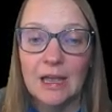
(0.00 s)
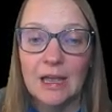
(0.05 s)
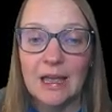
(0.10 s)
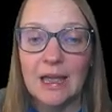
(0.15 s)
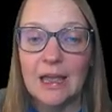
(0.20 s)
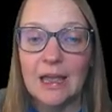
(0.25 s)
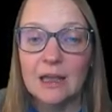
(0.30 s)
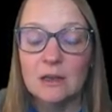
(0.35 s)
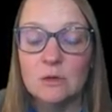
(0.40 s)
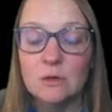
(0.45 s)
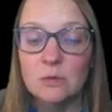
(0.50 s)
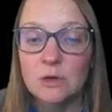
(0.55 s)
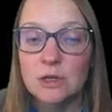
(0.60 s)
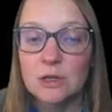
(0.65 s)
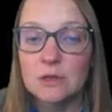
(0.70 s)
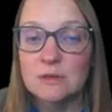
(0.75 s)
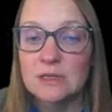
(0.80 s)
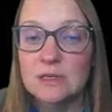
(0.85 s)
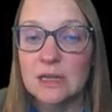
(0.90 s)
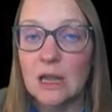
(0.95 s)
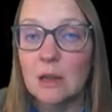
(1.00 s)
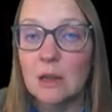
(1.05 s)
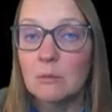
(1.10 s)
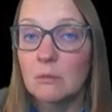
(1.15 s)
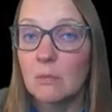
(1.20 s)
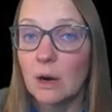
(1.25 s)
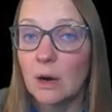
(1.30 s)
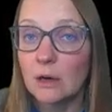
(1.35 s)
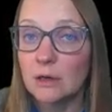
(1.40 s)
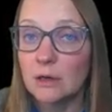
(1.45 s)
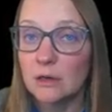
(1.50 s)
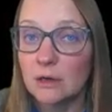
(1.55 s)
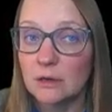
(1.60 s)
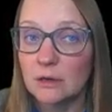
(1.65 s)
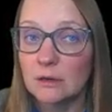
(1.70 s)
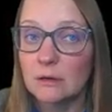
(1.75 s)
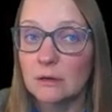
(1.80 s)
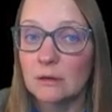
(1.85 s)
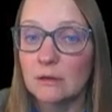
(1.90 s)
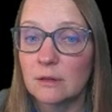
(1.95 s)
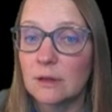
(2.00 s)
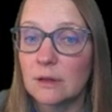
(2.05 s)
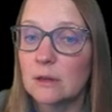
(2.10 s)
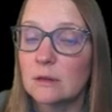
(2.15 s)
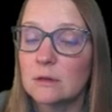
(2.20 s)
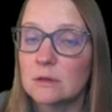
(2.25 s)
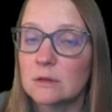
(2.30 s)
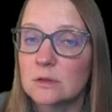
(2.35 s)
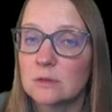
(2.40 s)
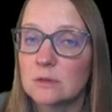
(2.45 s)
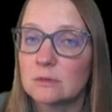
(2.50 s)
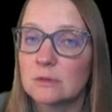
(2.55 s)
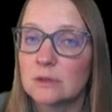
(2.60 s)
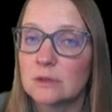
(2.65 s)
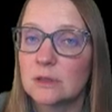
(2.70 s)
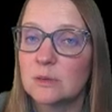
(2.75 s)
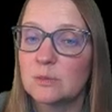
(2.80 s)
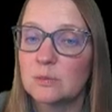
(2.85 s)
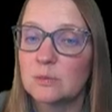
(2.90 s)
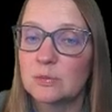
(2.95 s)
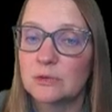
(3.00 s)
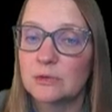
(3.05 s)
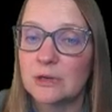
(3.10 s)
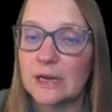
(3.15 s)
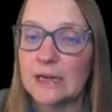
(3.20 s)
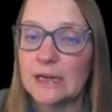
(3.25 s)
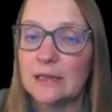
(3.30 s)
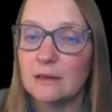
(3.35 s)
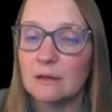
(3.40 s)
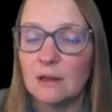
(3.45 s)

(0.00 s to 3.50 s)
and we're using a marker that glows a really bright